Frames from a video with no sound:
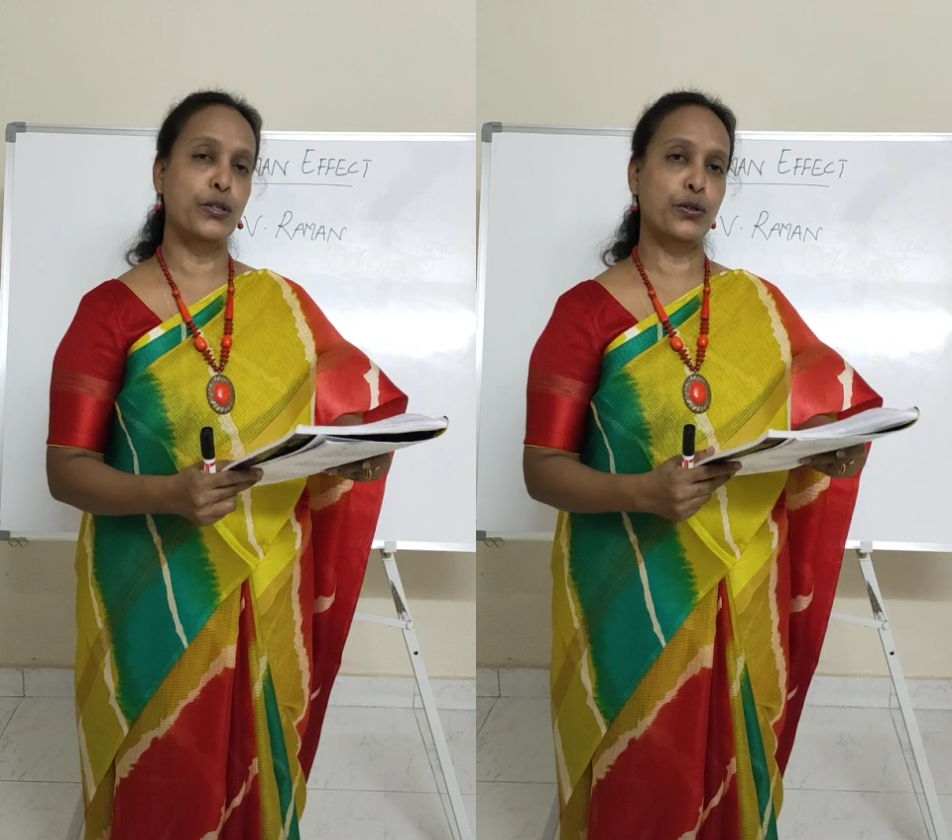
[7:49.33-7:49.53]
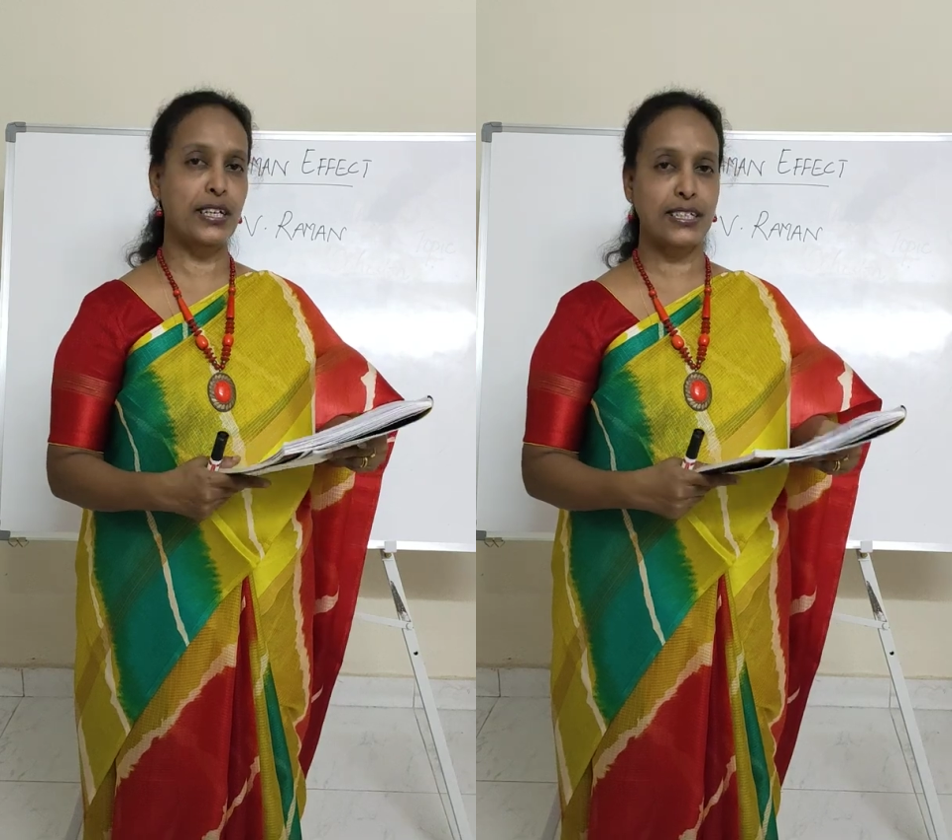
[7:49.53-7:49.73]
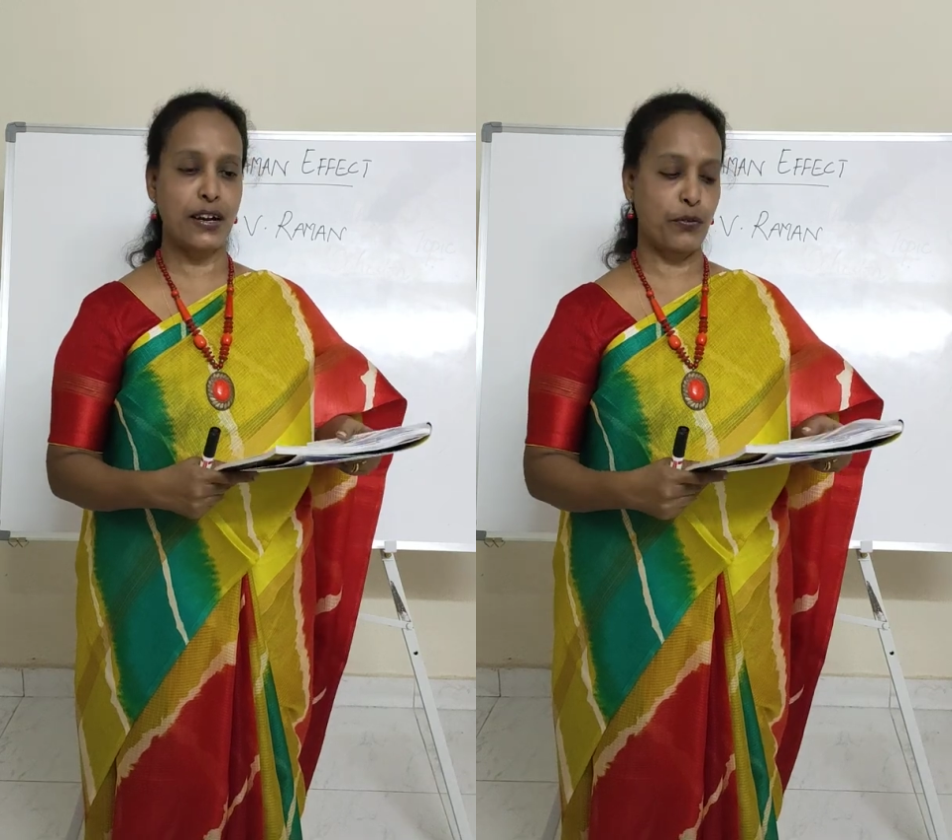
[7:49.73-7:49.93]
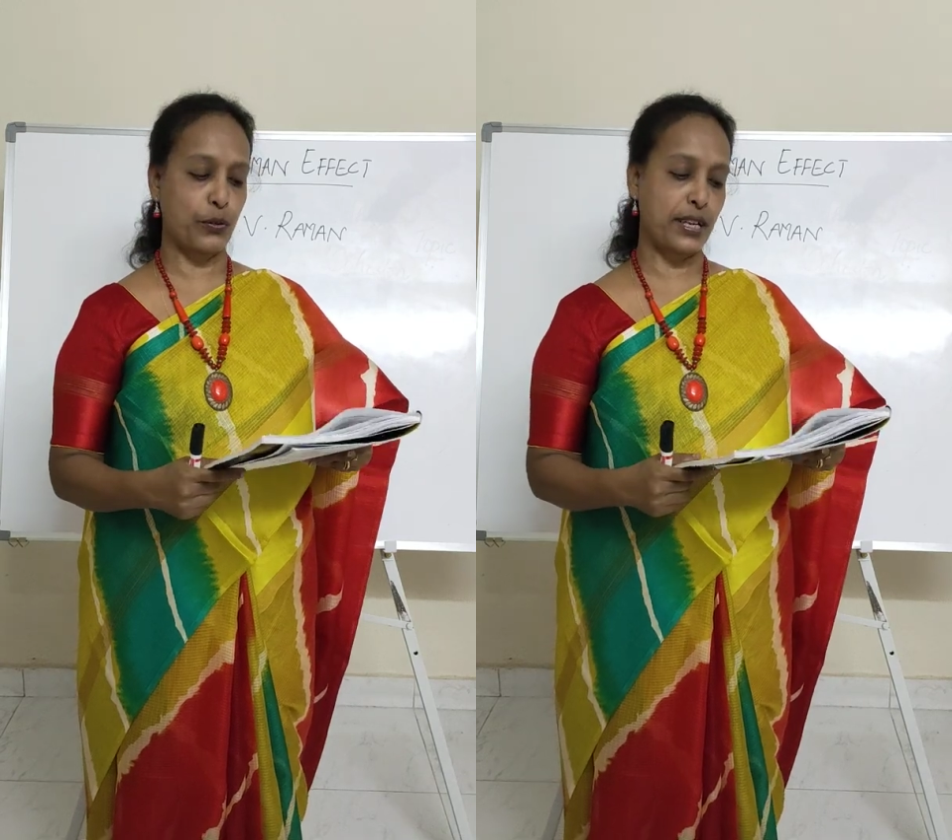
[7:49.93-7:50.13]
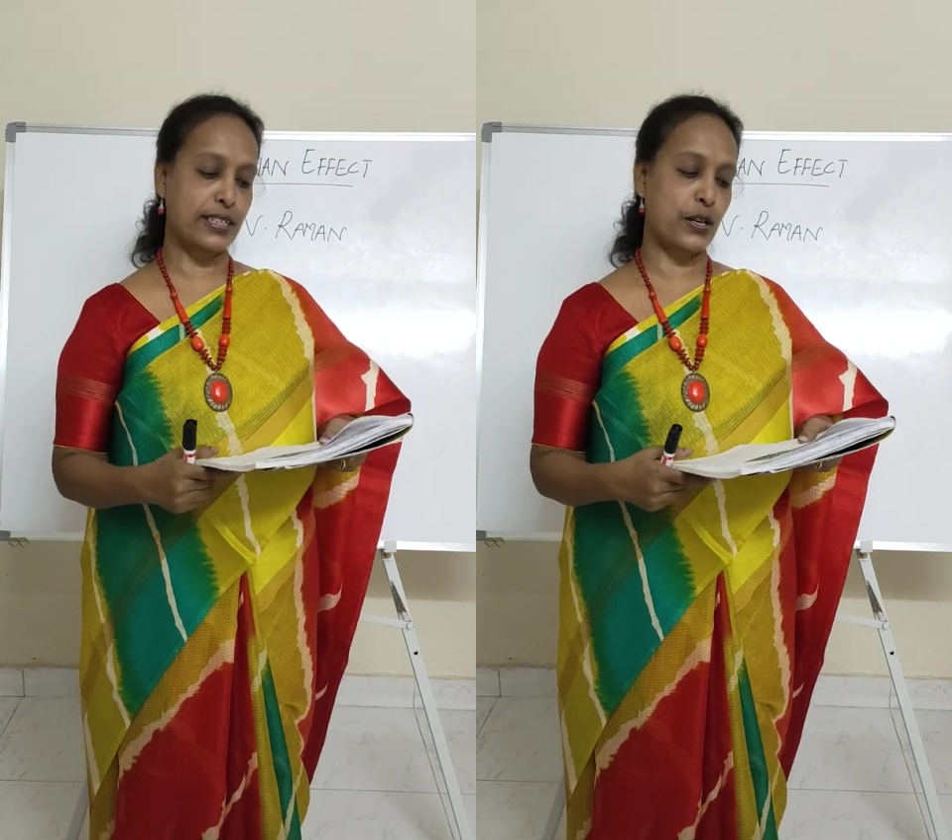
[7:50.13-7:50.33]
So these are a few
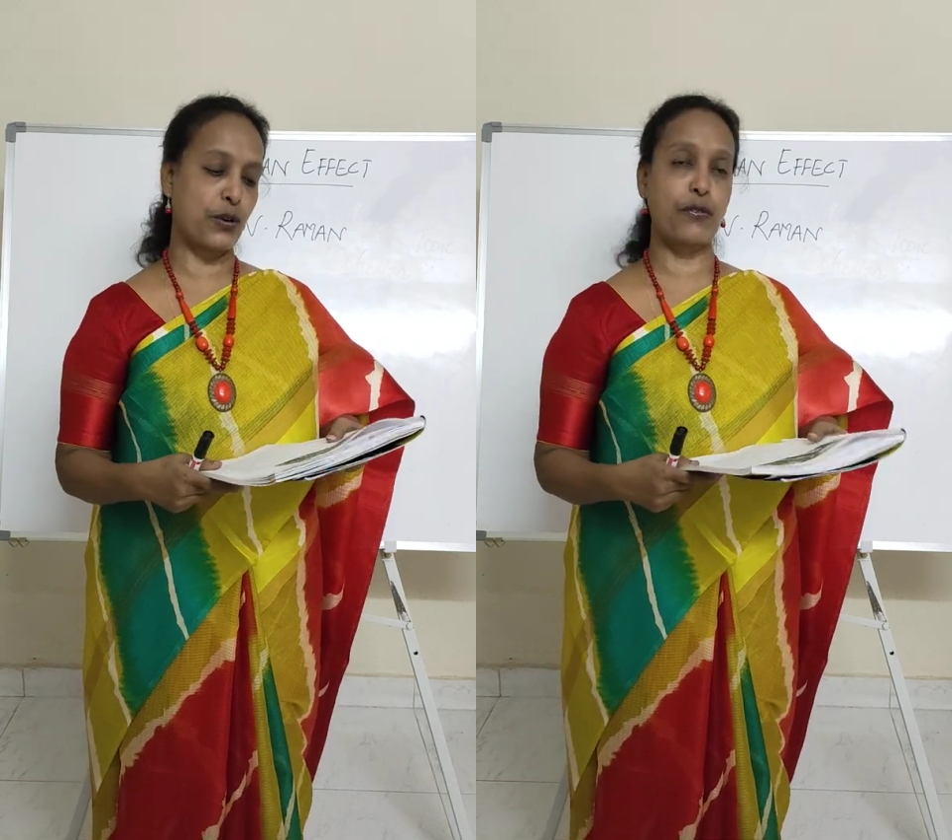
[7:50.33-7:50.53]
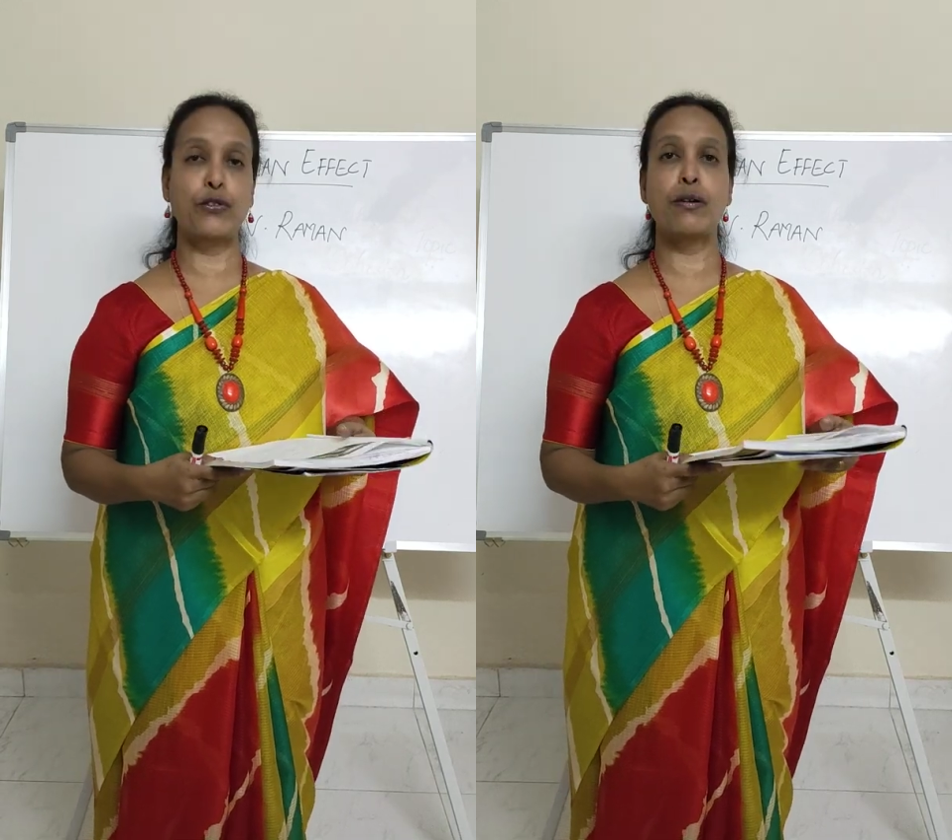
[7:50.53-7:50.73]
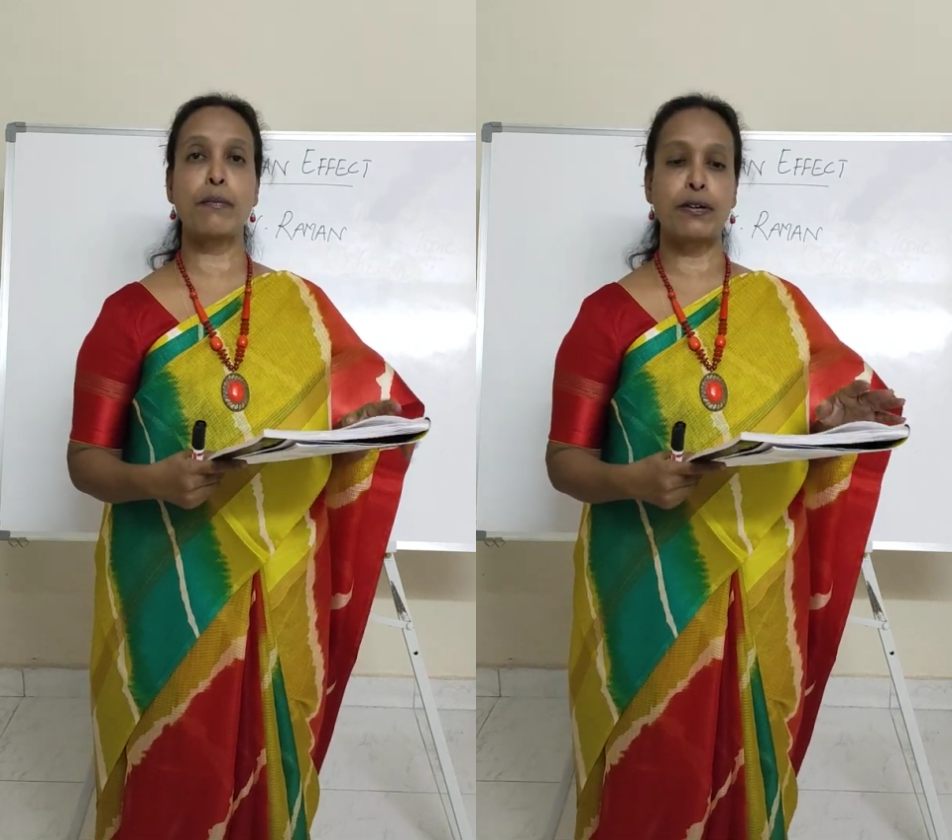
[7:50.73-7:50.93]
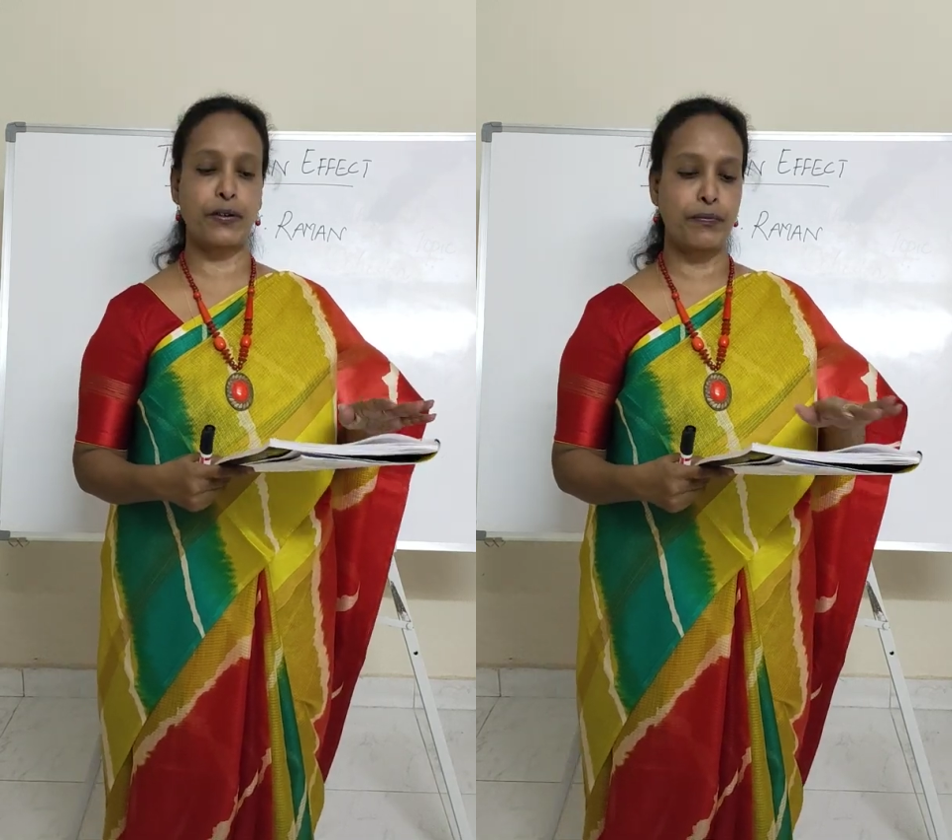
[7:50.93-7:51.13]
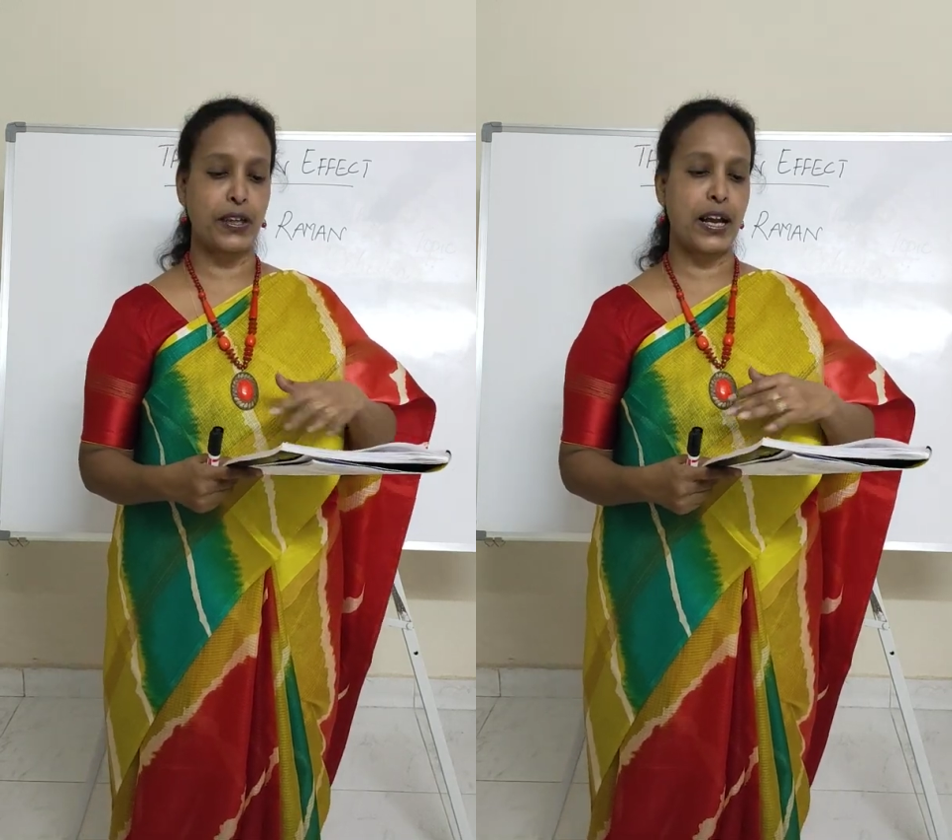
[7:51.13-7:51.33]
things that you have to remember.